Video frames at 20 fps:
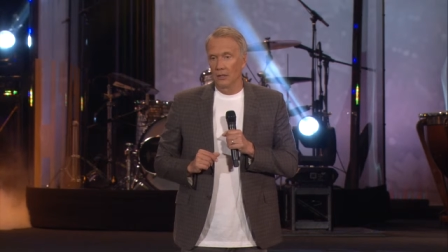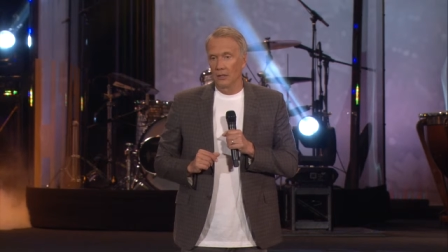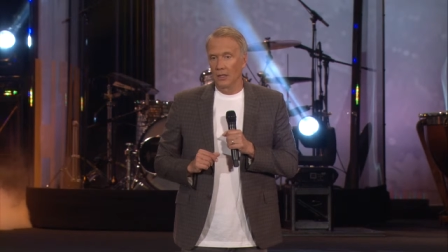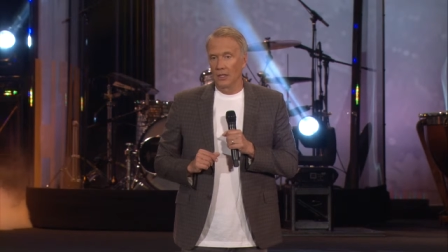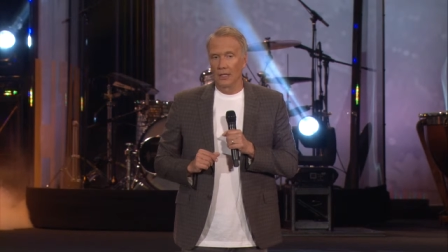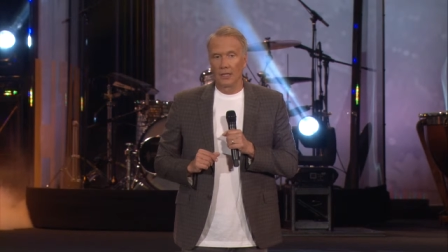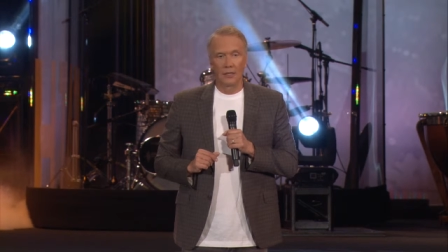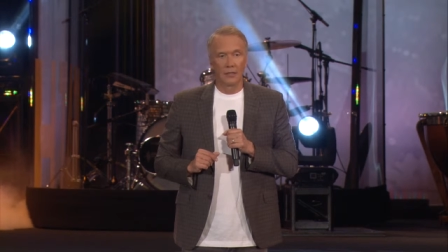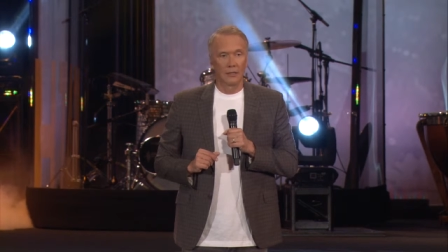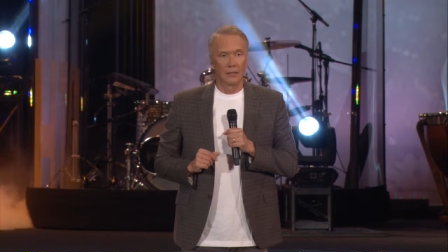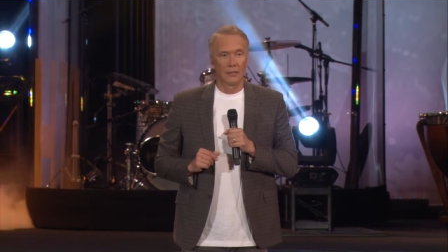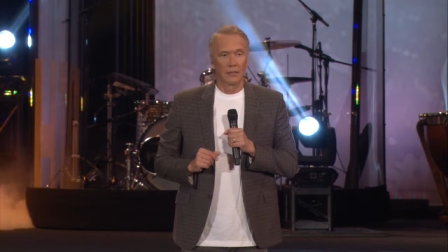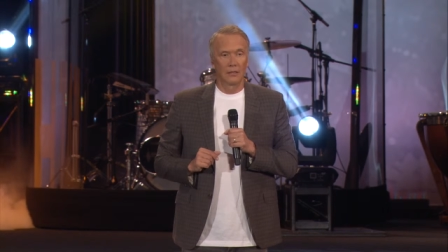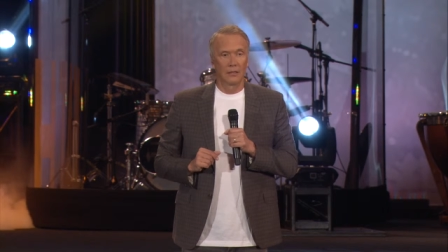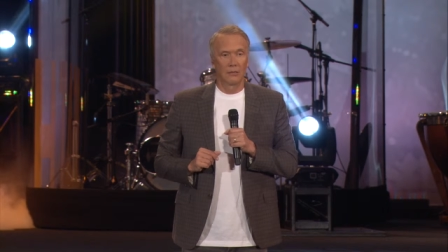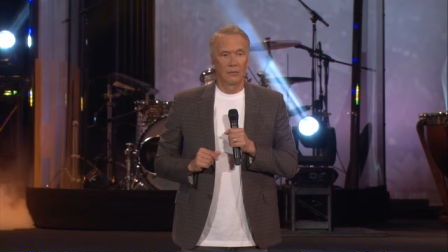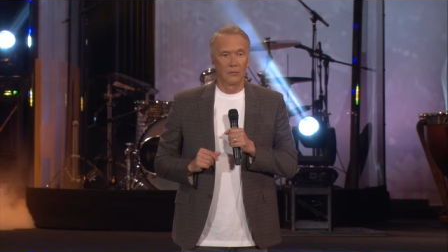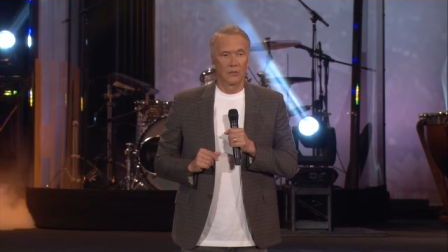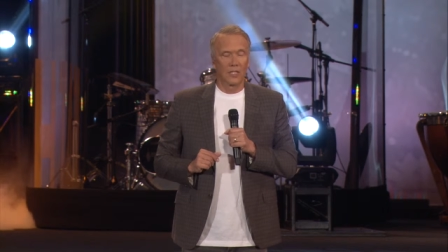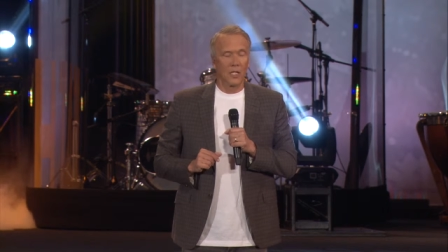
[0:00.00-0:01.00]
and
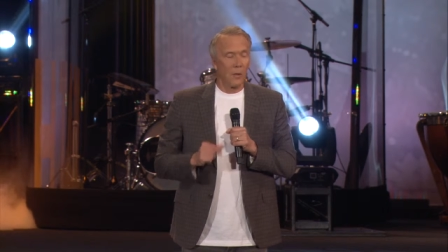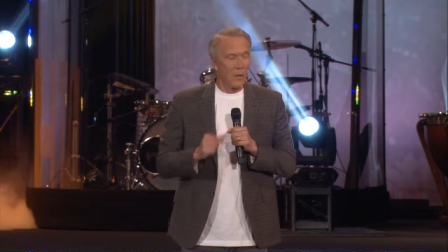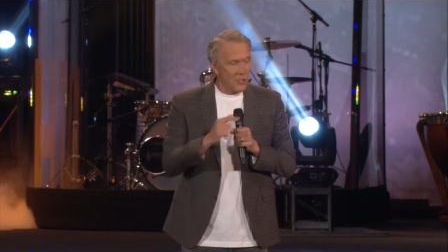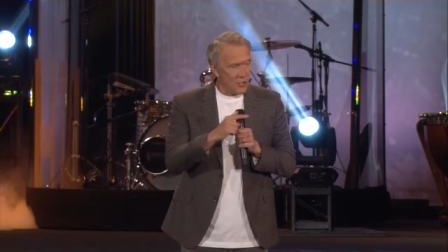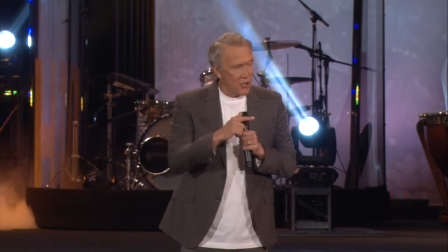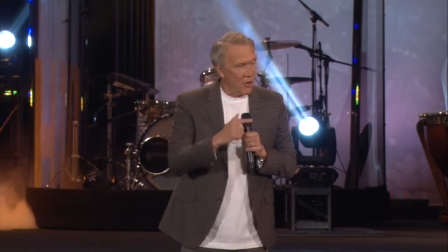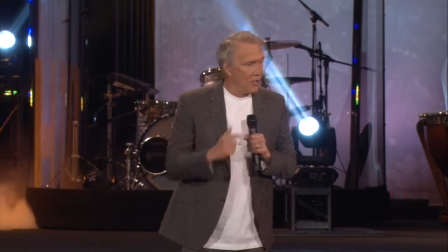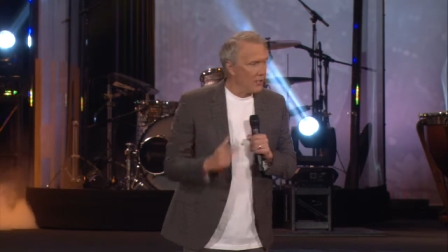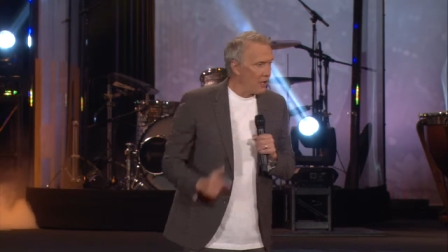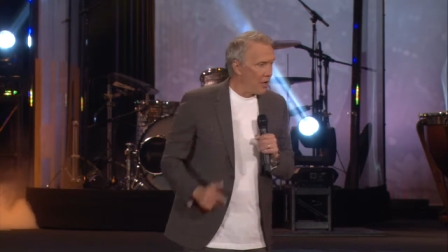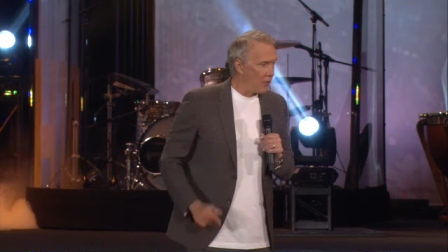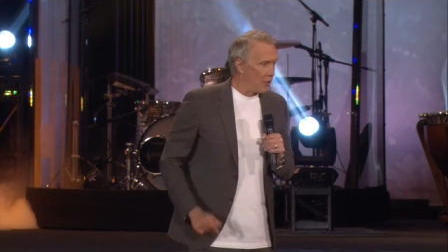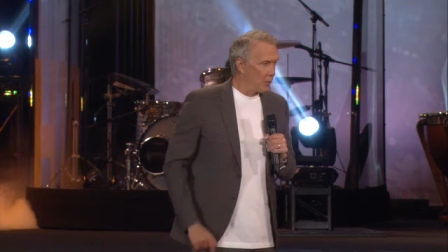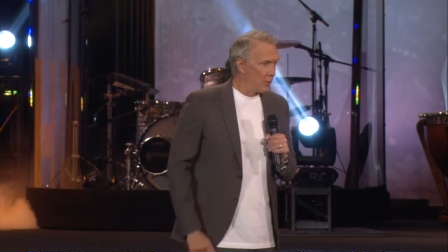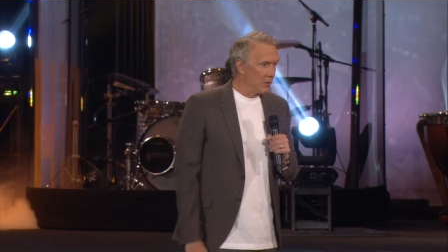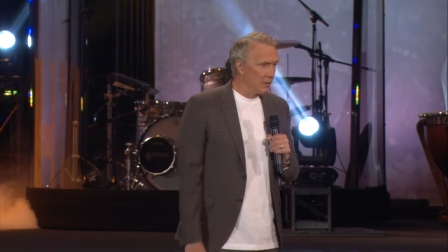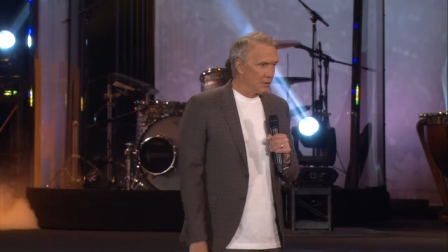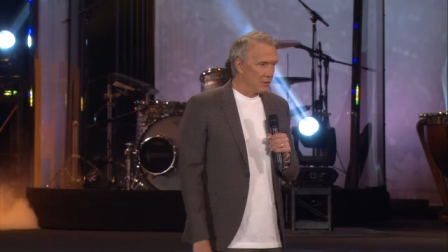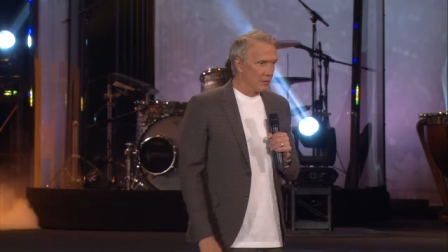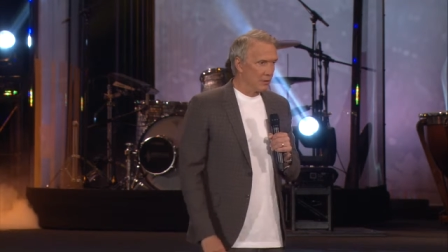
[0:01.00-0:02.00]
then we saw another
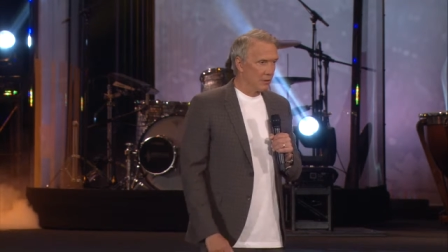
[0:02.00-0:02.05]
one,